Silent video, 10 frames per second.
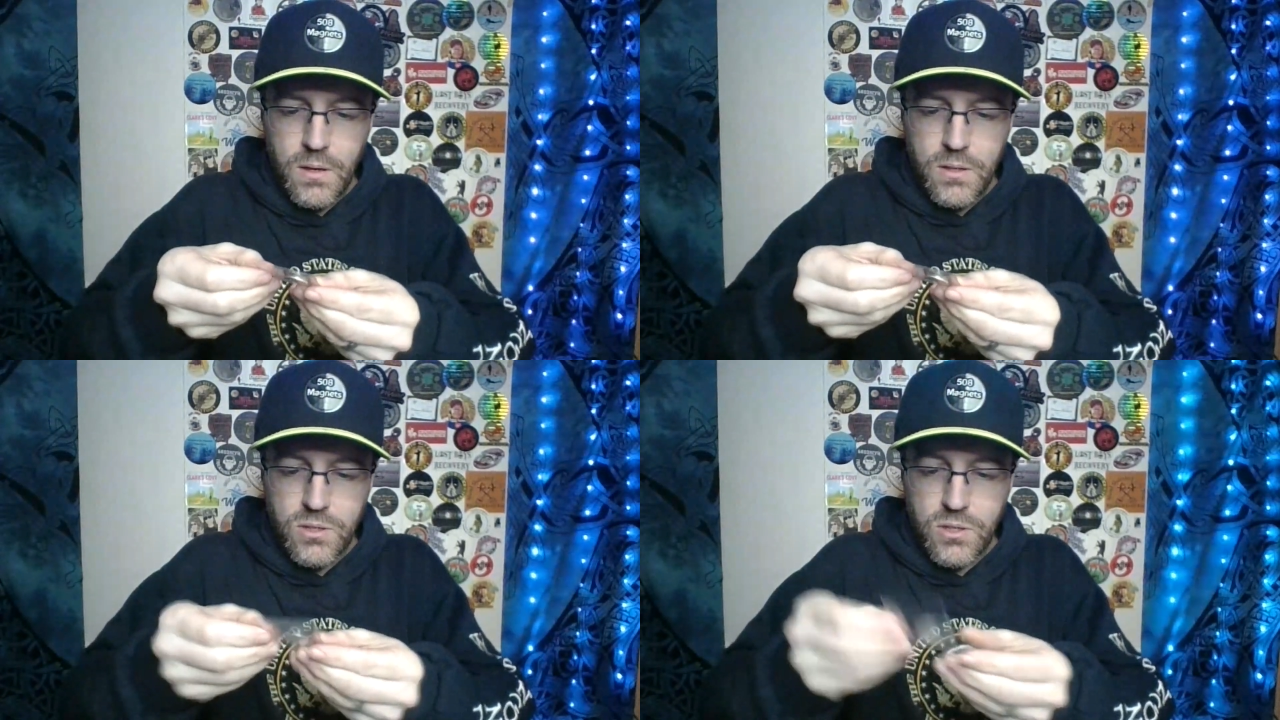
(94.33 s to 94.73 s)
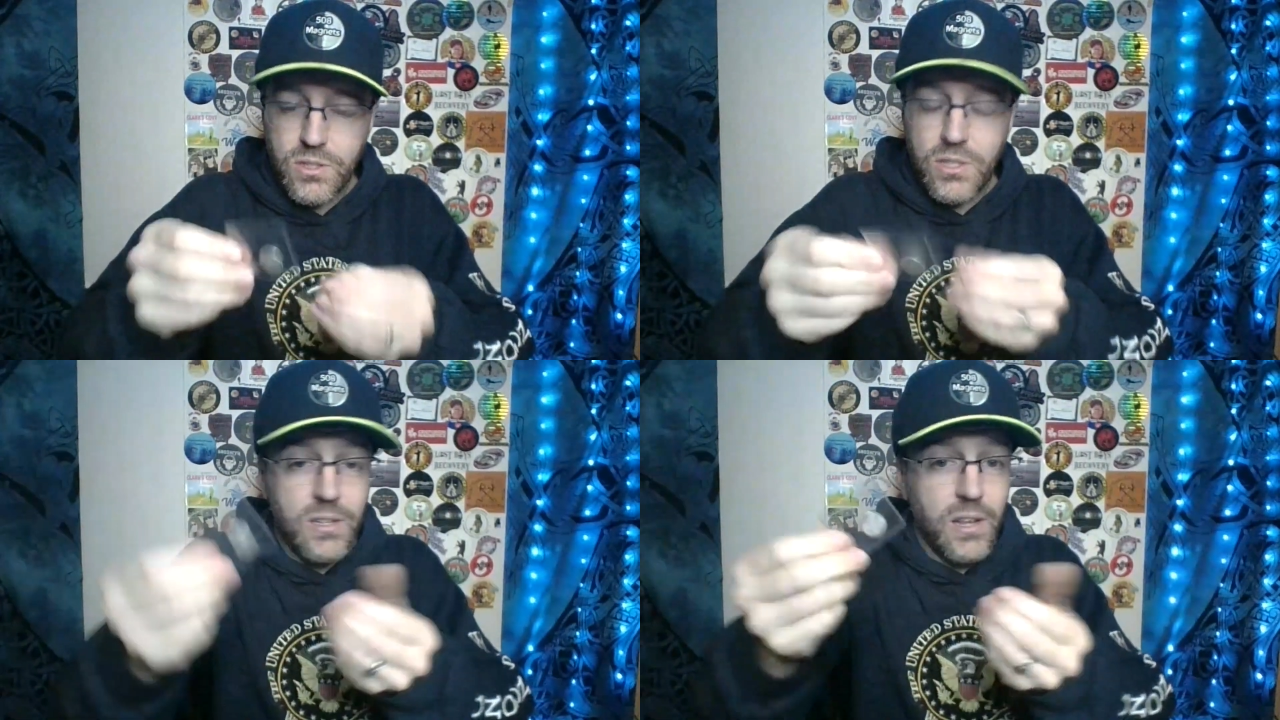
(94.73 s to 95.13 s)
So this
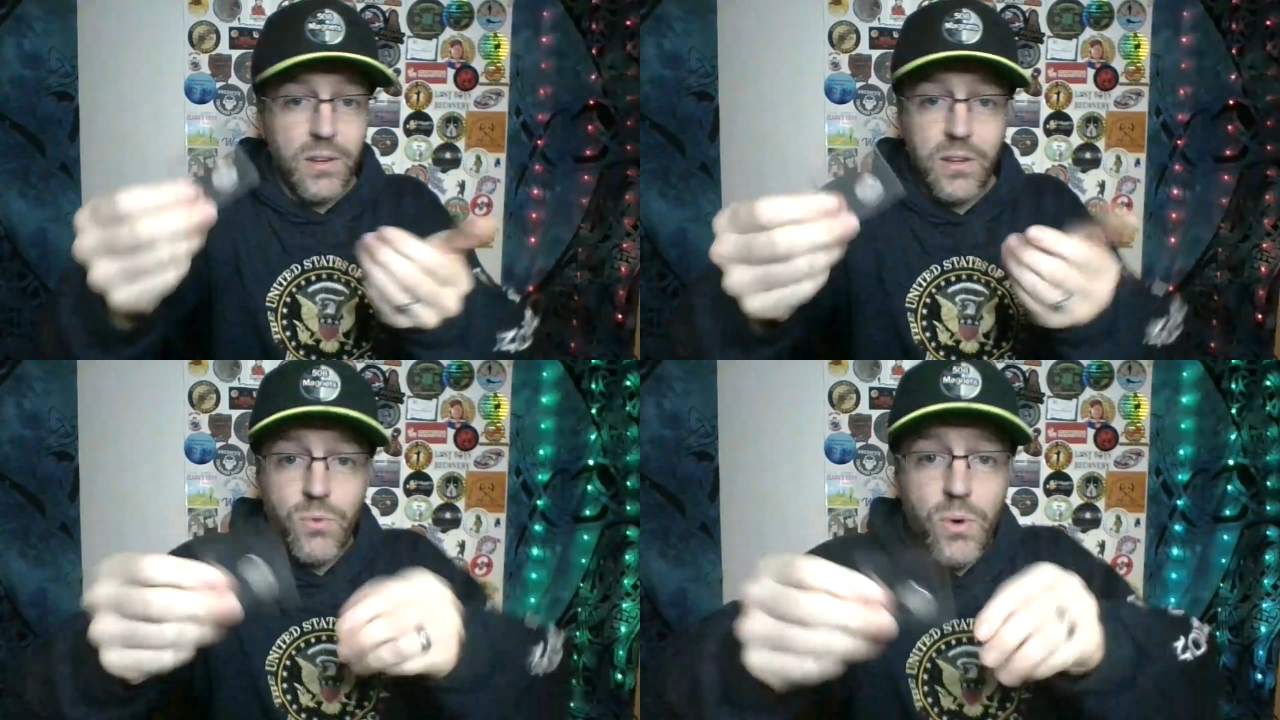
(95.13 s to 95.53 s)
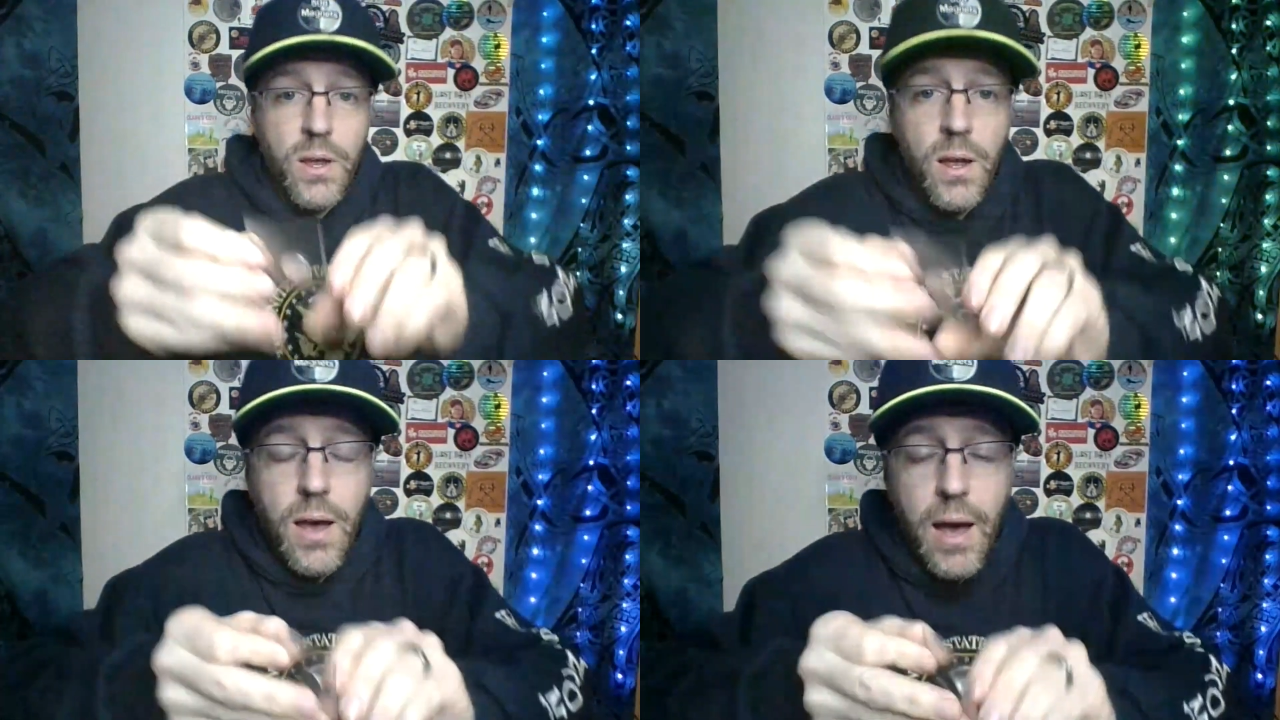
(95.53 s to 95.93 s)
is another giveaway.
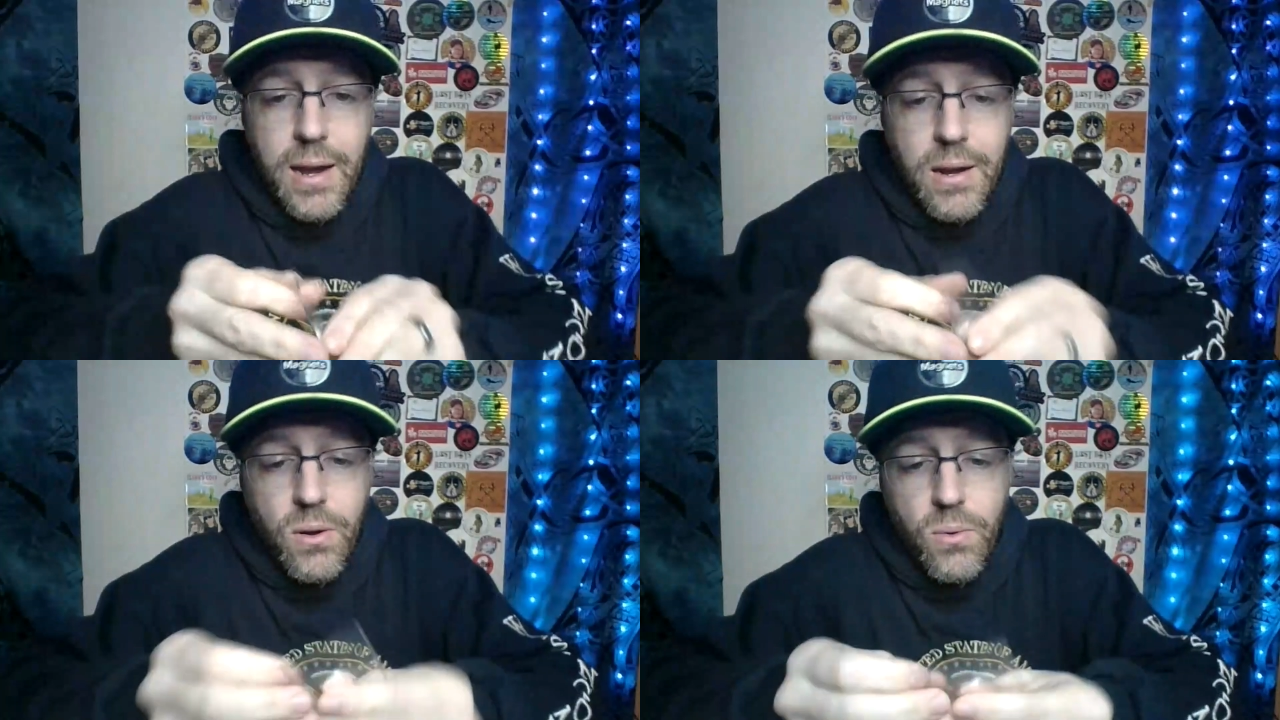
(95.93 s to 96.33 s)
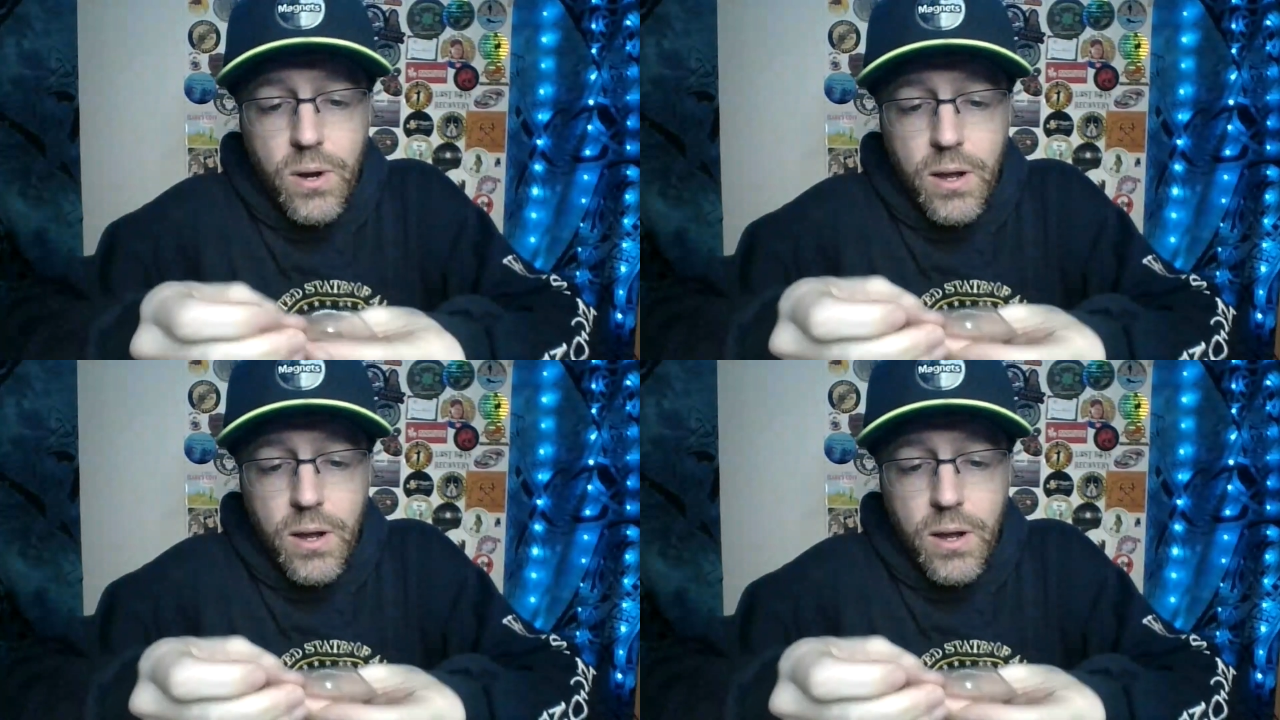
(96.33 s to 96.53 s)
I didn't know what I